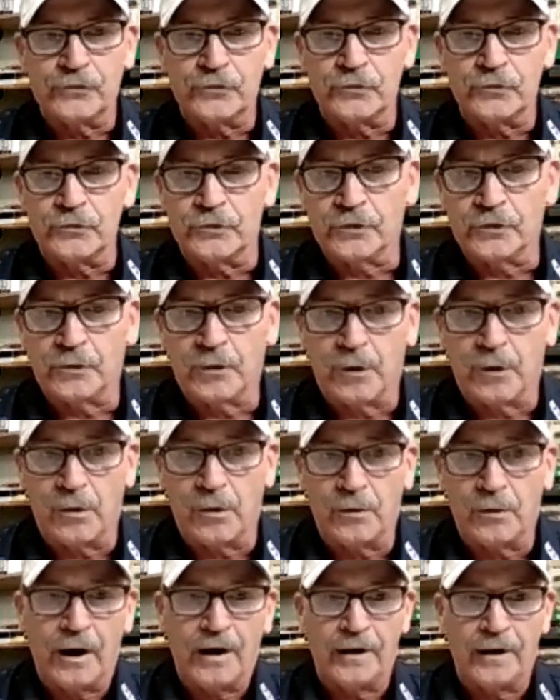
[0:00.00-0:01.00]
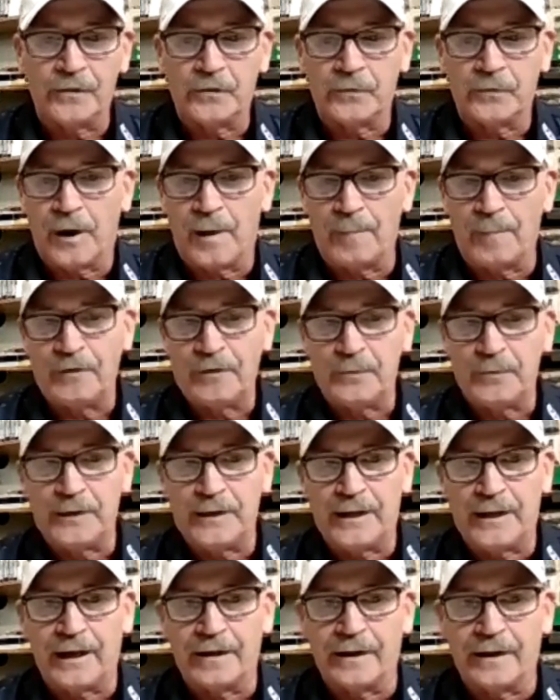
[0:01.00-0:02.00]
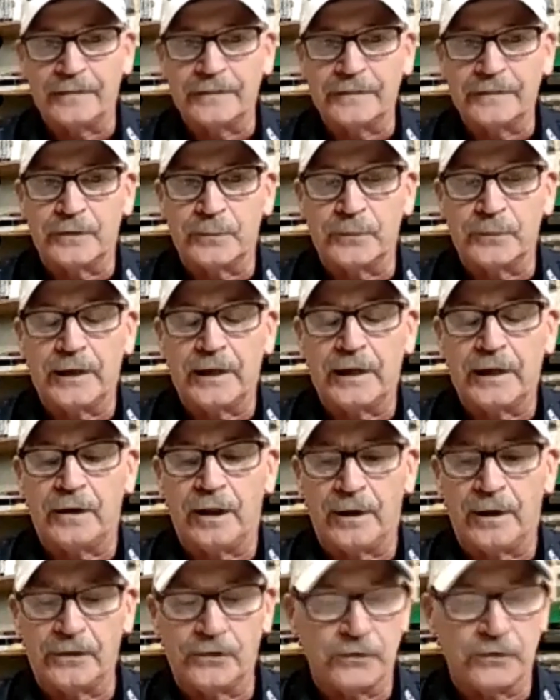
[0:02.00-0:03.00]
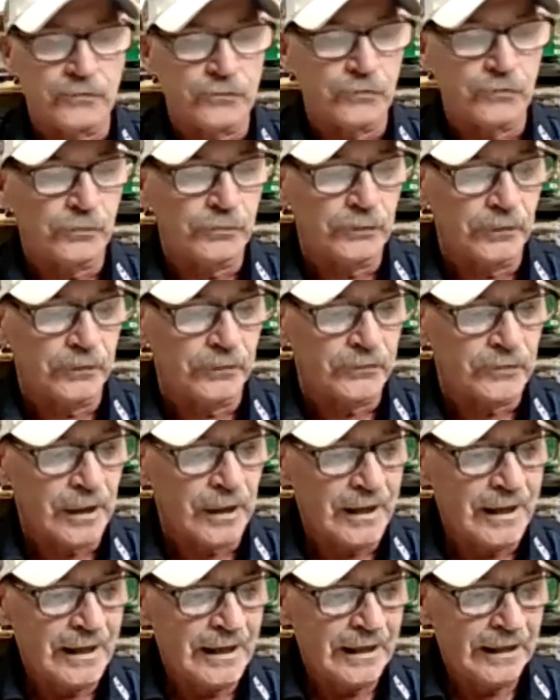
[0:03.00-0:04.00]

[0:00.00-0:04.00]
the junior crop that we had out there. We had a lot of good juniors.